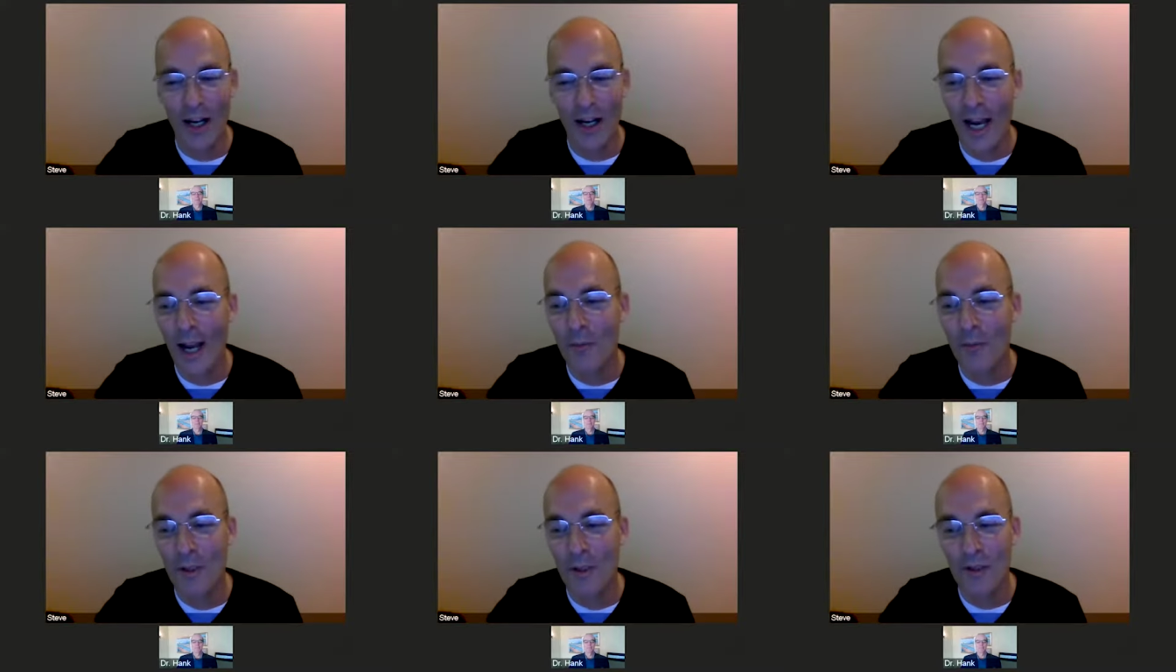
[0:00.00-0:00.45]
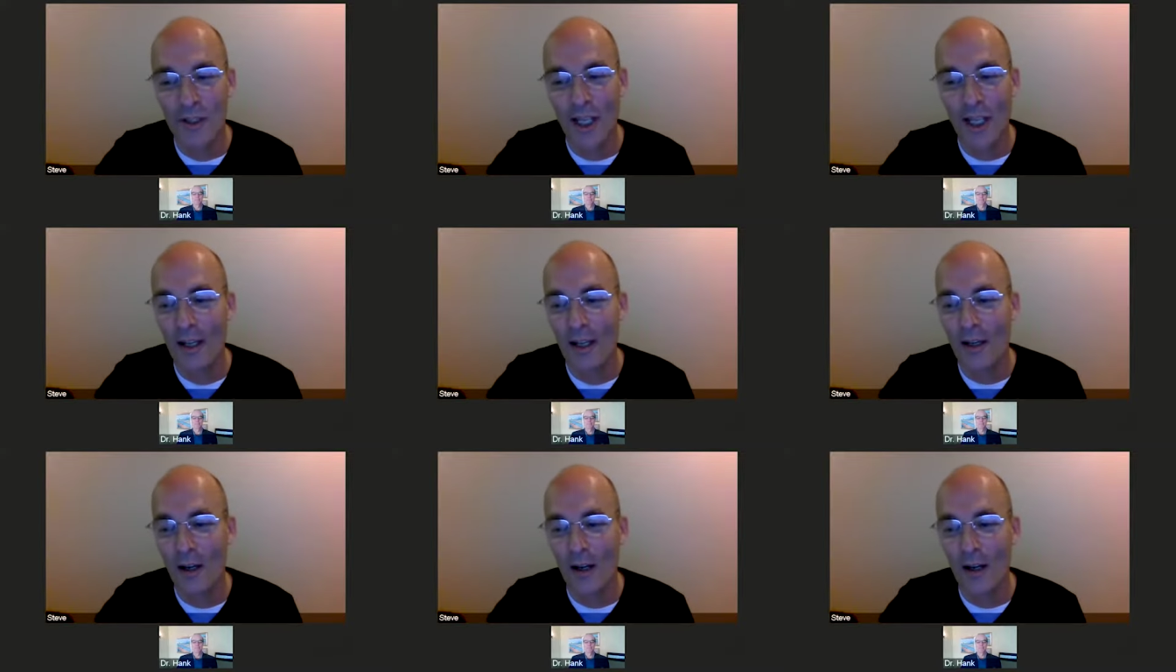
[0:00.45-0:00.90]
I would
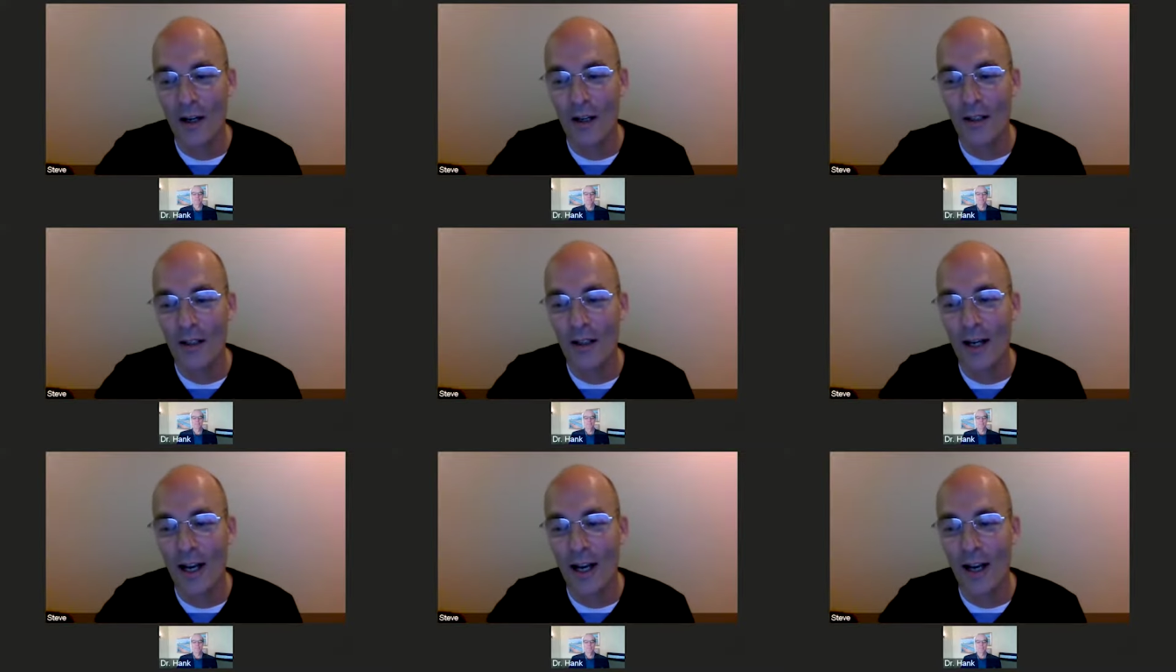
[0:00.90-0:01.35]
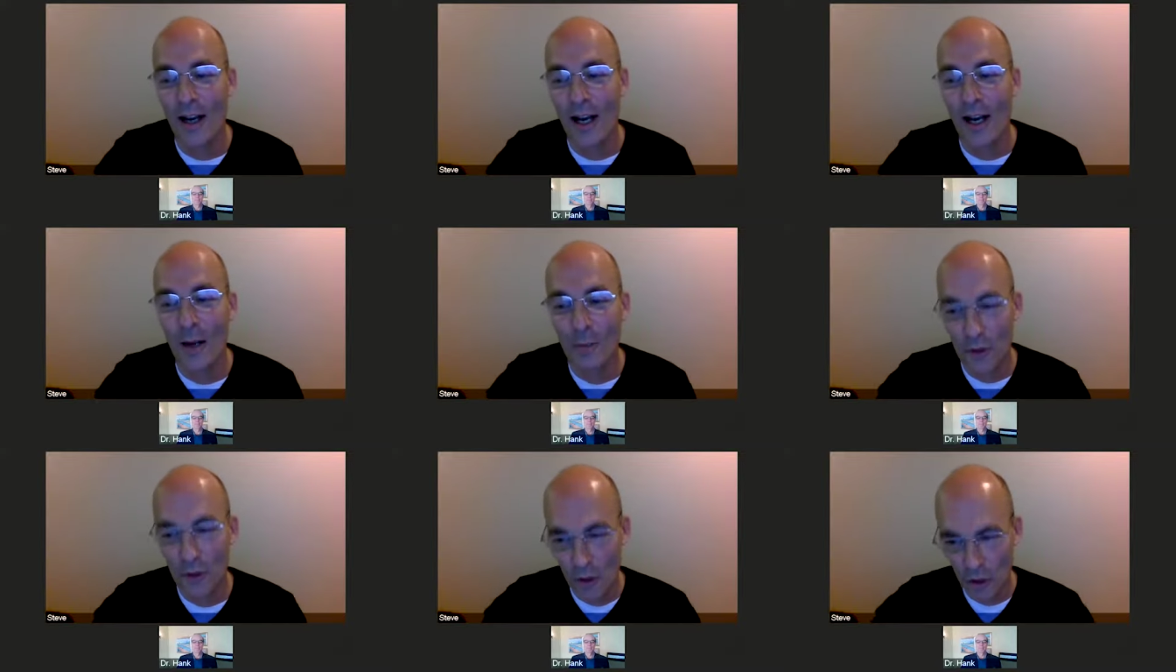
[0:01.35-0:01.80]
say,
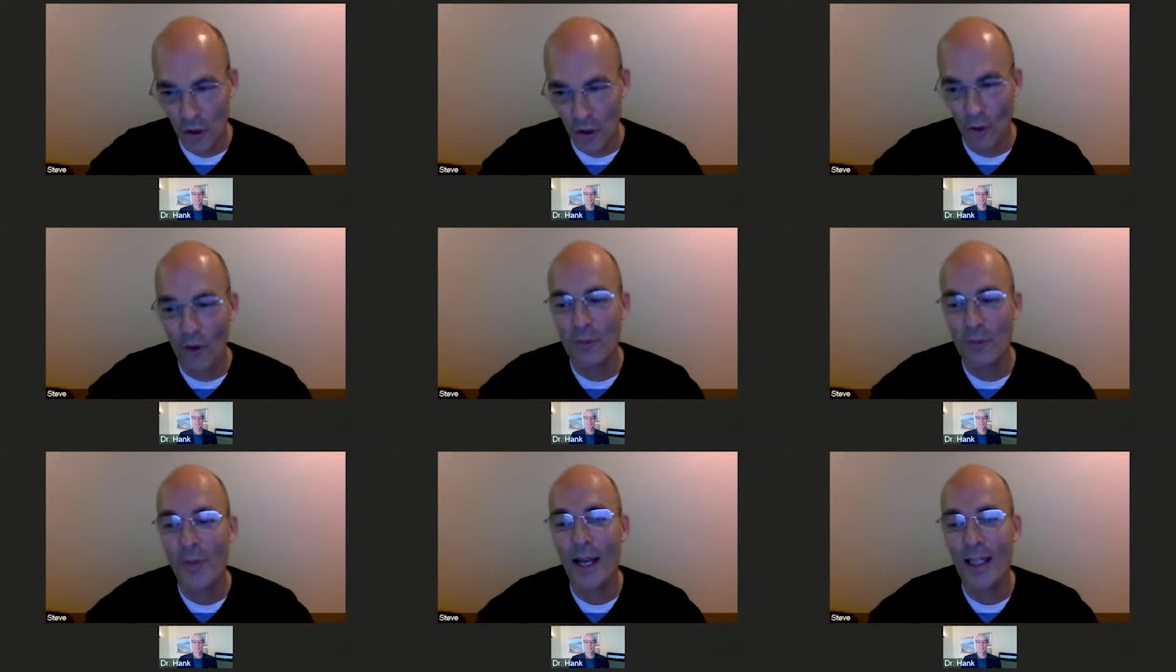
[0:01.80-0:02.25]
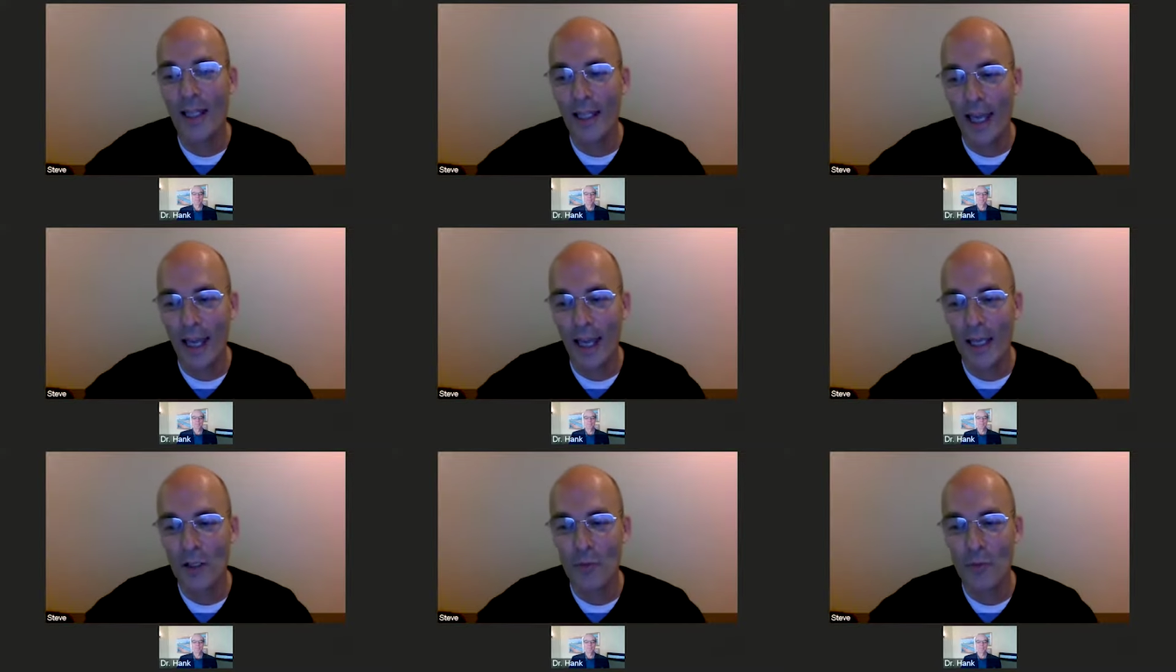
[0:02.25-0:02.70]
I would show him my
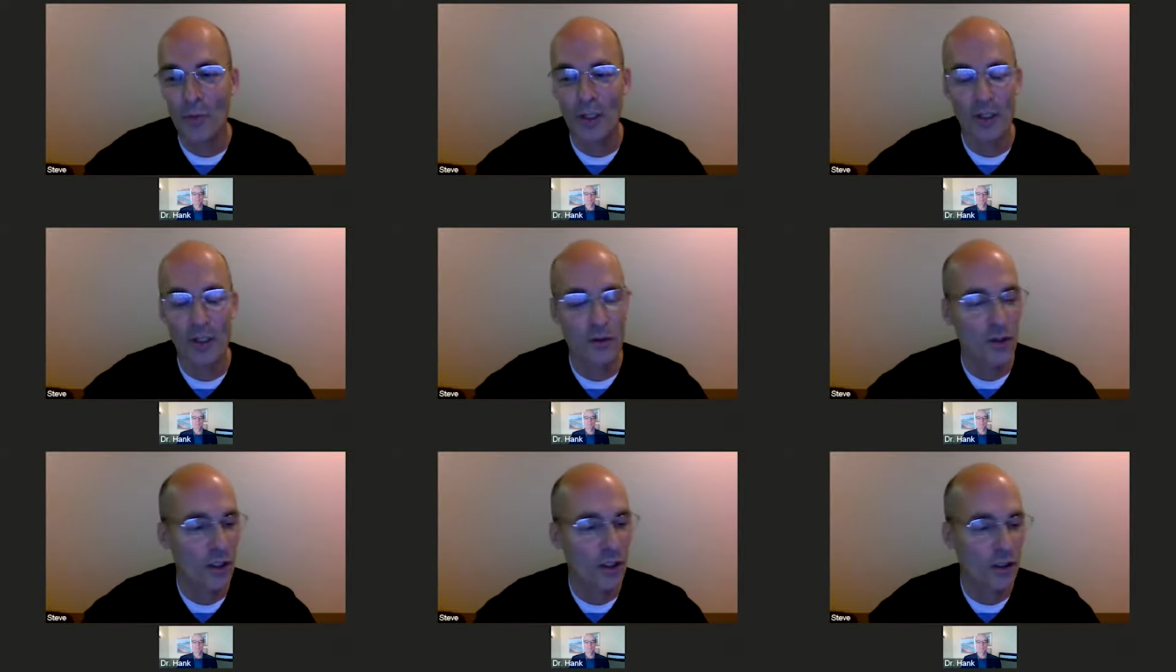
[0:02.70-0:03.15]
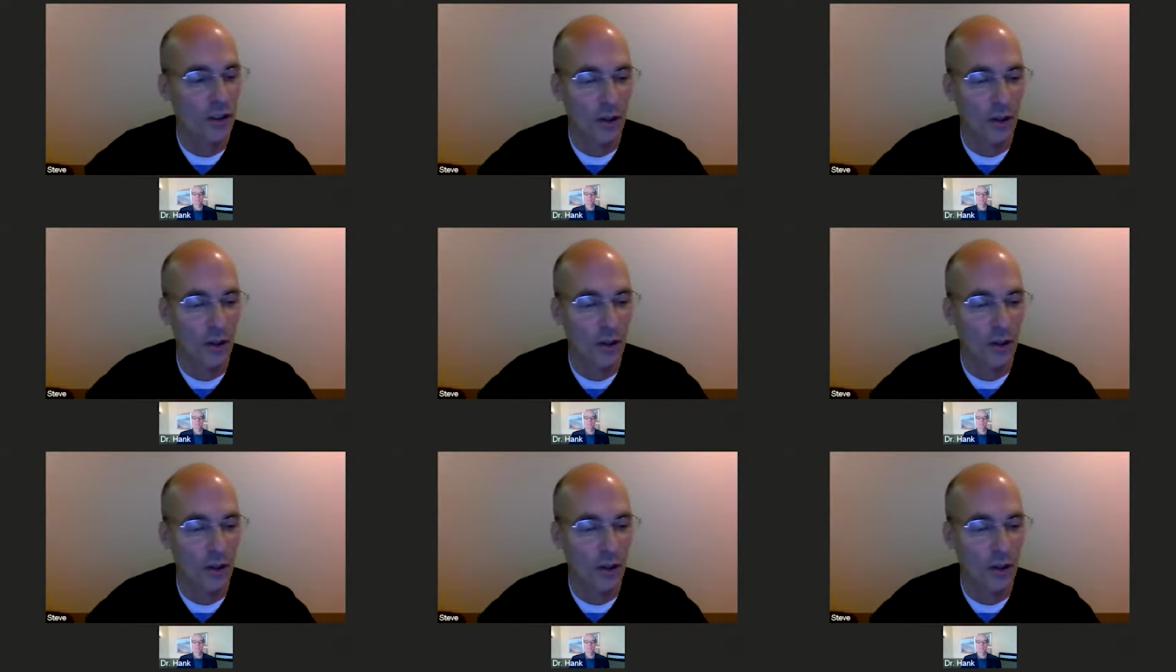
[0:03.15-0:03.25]
case, but he'd say,